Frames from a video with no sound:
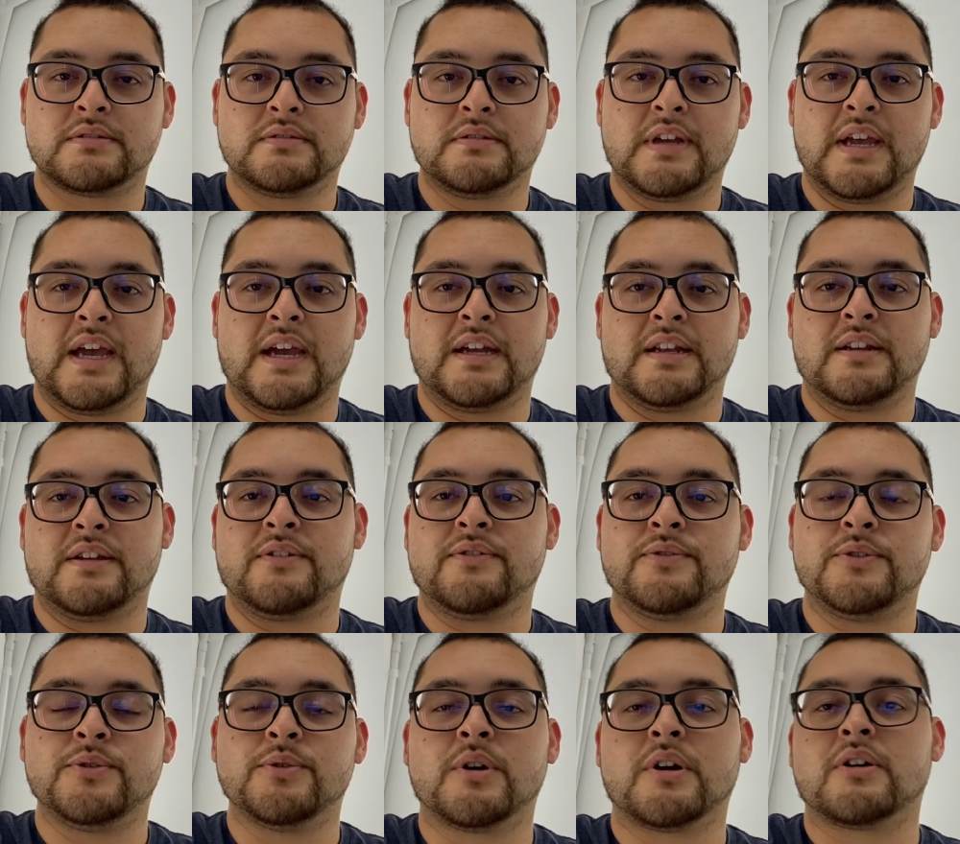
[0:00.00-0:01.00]
And if
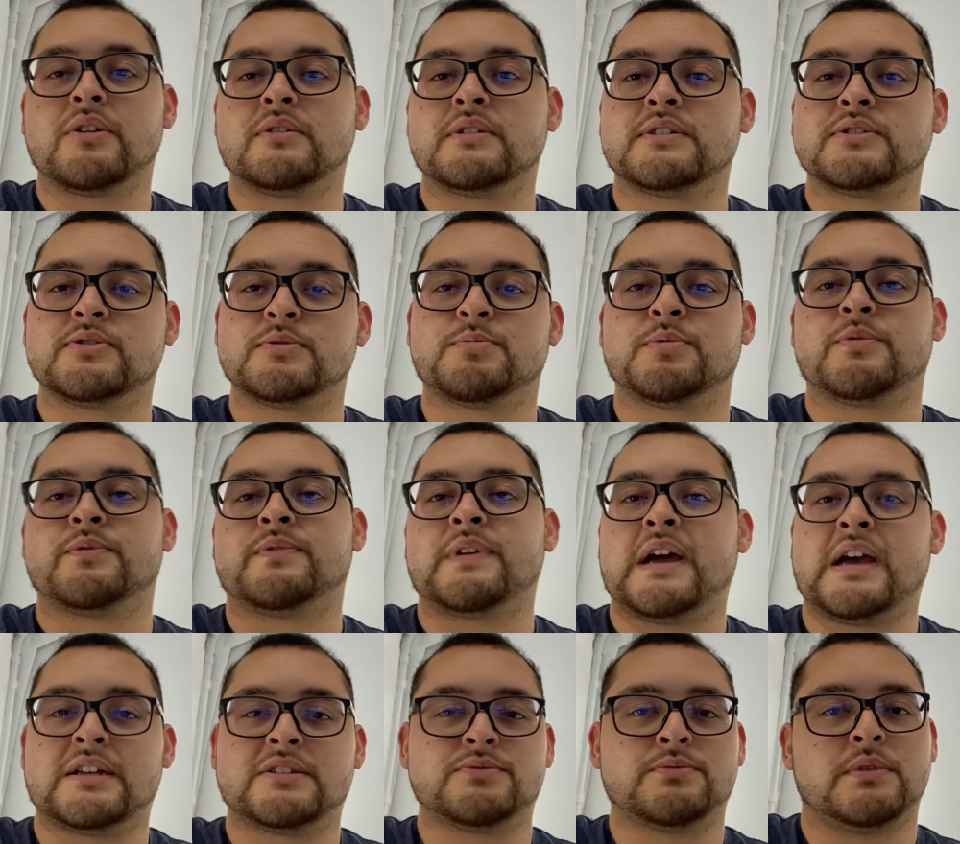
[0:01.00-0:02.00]
you are going super
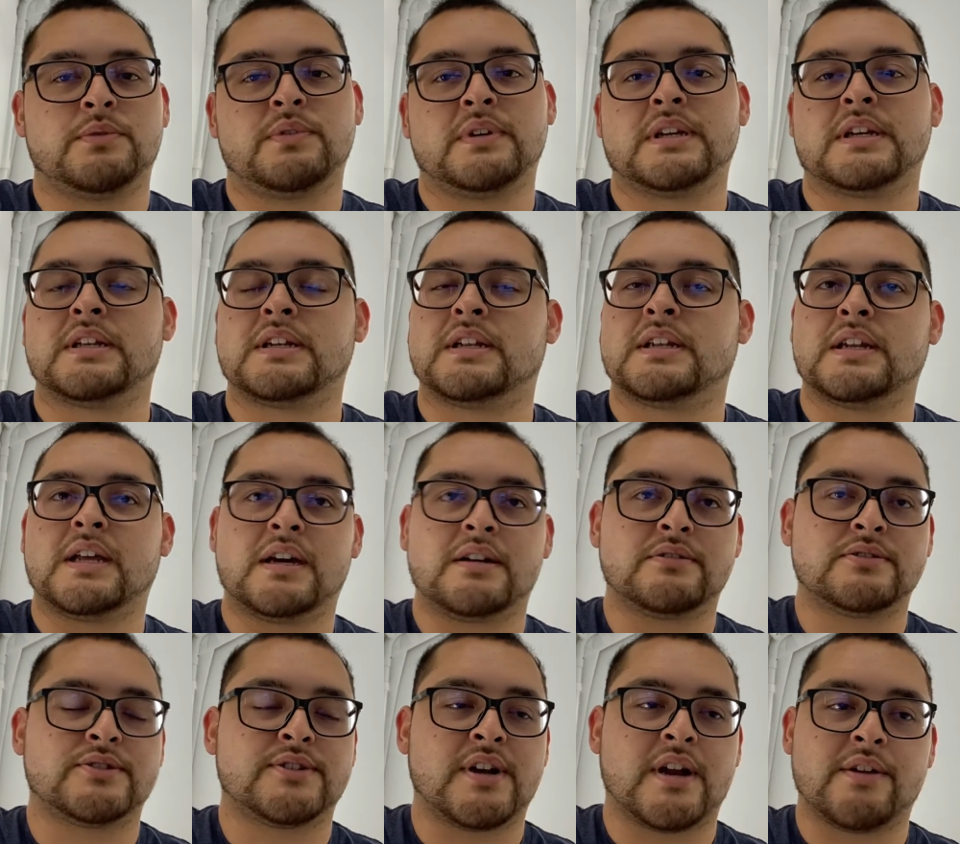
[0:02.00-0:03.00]
fast, weaving in and out of
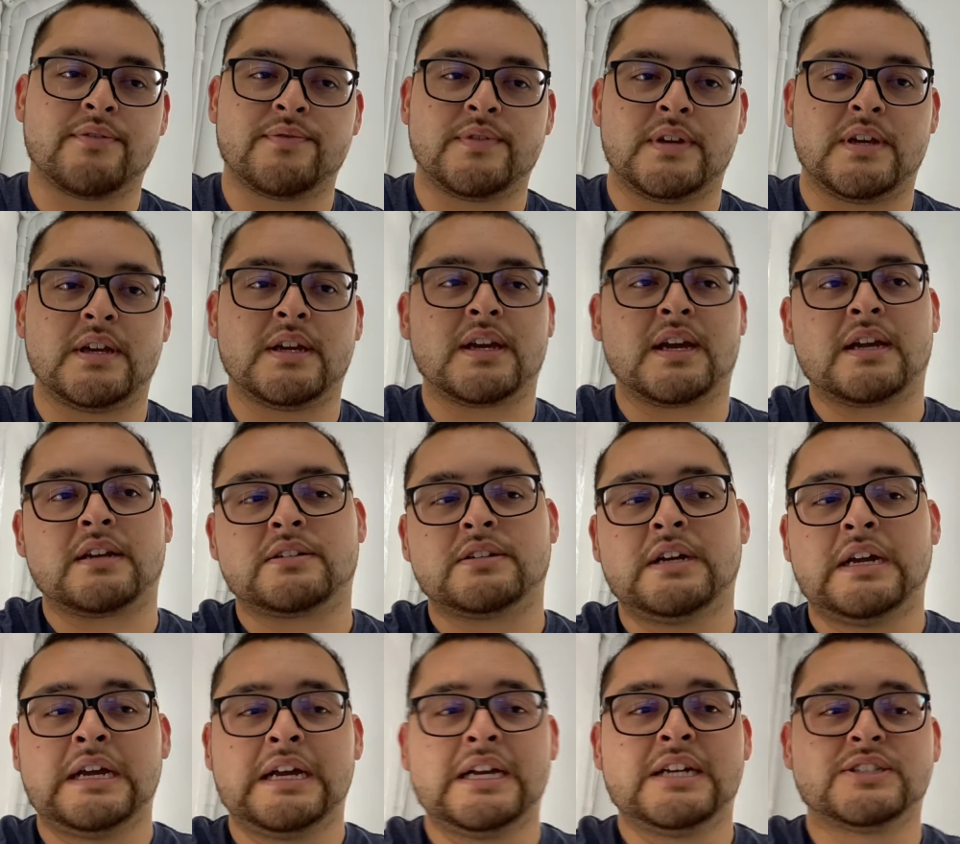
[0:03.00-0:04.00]
traffic and
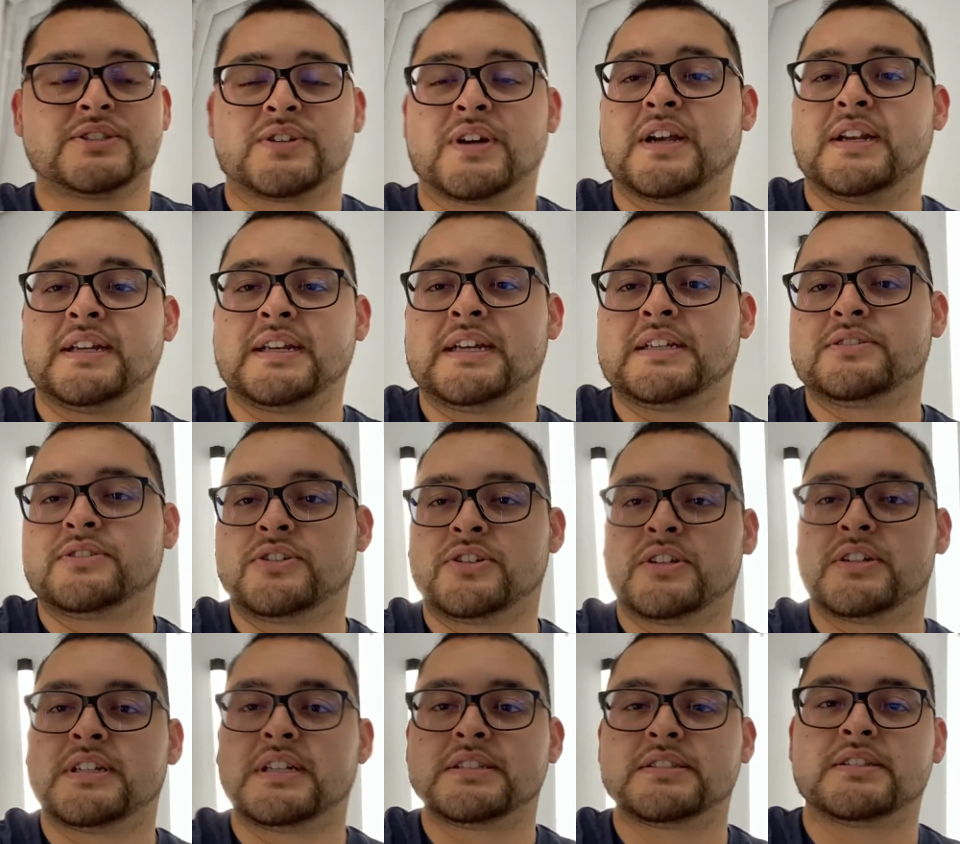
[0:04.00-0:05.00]
trying to get to your
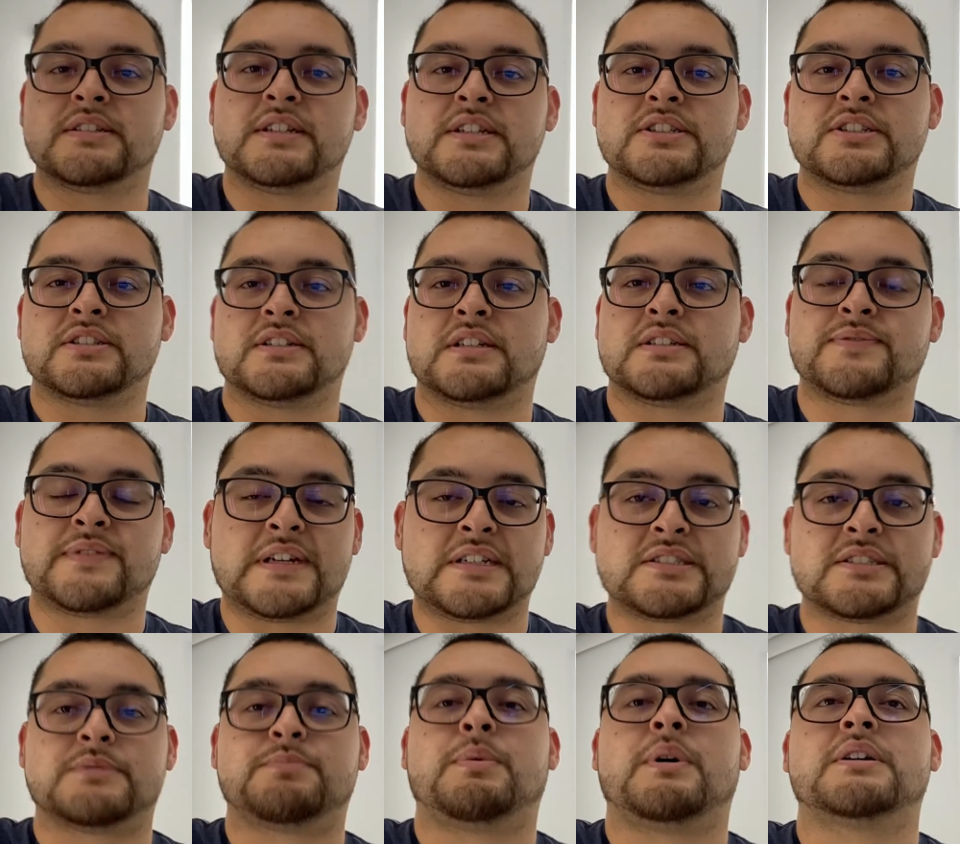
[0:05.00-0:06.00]
destination as fast
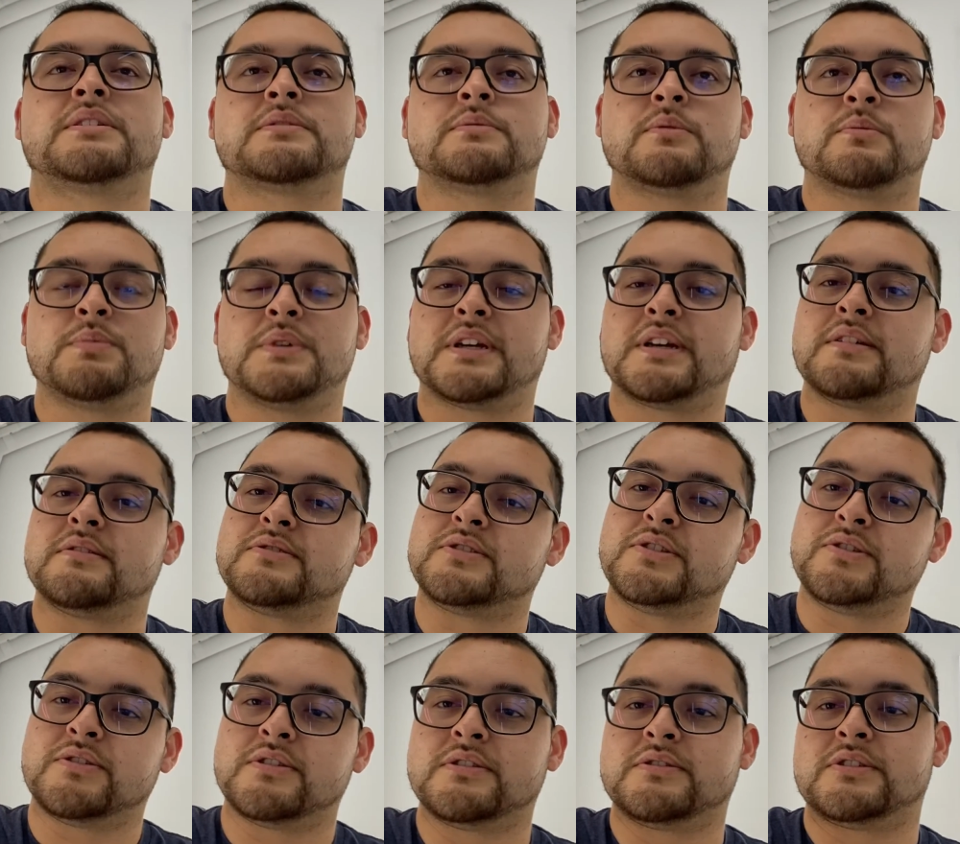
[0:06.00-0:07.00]
as possible because
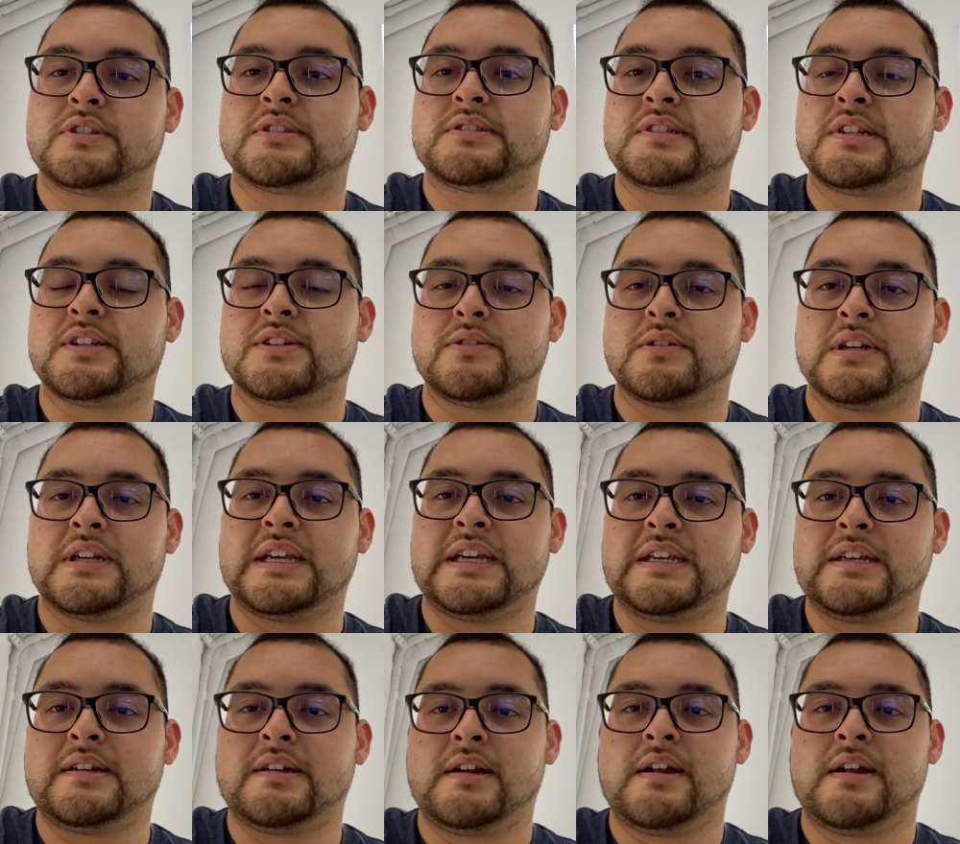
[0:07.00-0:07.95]
you're just a little late,